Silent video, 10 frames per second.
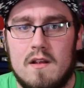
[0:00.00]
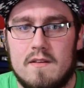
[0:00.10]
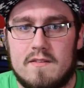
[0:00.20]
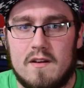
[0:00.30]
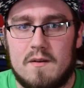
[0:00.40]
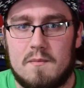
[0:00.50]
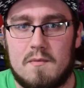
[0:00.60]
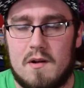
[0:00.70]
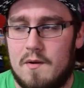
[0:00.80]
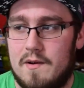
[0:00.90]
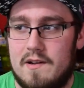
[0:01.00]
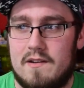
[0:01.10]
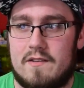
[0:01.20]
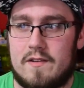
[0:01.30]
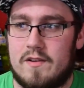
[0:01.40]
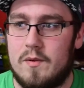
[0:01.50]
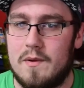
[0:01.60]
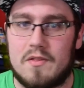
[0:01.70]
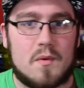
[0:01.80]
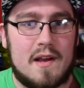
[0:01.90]
So going
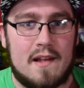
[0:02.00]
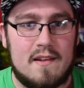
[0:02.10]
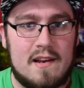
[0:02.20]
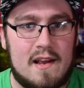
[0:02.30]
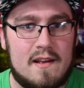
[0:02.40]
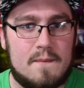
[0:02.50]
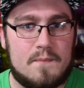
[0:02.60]
2-3 on the day.